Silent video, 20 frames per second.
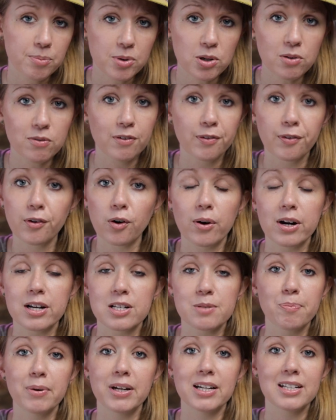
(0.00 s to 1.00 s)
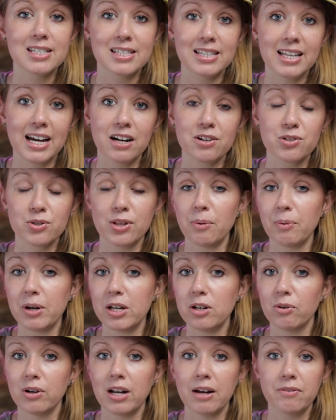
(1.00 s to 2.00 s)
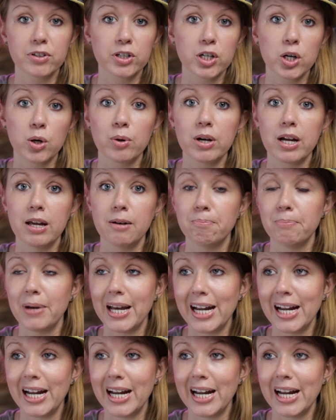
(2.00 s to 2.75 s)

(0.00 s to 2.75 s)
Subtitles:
remove, of course, but it's there so that way you don't have to go and